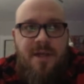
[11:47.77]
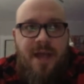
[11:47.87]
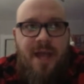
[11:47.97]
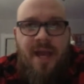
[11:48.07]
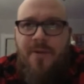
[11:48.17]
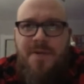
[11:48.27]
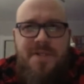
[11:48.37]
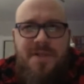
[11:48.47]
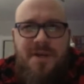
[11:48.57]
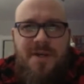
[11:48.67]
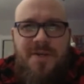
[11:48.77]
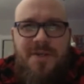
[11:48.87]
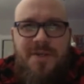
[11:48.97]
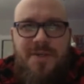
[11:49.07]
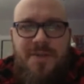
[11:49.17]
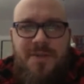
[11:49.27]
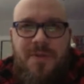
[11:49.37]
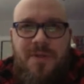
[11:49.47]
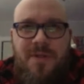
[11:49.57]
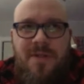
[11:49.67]
And I always thought it was a
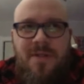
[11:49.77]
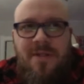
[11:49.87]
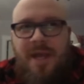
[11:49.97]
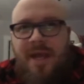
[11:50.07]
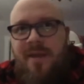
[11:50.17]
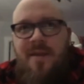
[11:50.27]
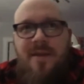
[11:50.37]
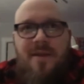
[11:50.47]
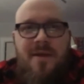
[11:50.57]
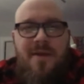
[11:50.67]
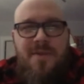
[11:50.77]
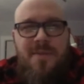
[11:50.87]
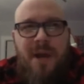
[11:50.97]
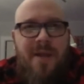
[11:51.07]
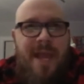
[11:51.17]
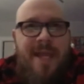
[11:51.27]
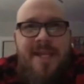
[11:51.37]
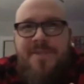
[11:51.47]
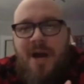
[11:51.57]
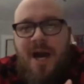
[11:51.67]
cool, like, it was a 80s
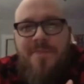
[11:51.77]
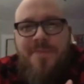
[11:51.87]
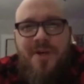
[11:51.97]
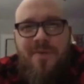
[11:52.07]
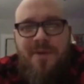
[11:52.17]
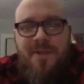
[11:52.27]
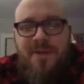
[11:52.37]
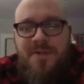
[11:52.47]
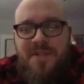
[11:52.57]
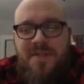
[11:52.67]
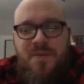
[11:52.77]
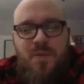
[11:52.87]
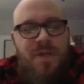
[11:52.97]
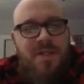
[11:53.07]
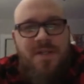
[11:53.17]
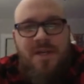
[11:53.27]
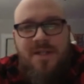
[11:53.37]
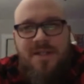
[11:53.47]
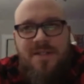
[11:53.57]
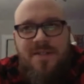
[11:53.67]
pop song, but there was like this weird
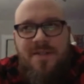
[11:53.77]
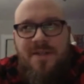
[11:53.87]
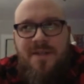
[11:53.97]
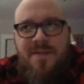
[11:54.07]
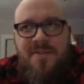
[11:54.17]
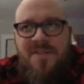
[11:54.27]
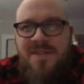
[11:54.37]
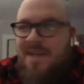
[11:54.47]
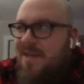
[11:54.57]
darkness to it. And it was just like,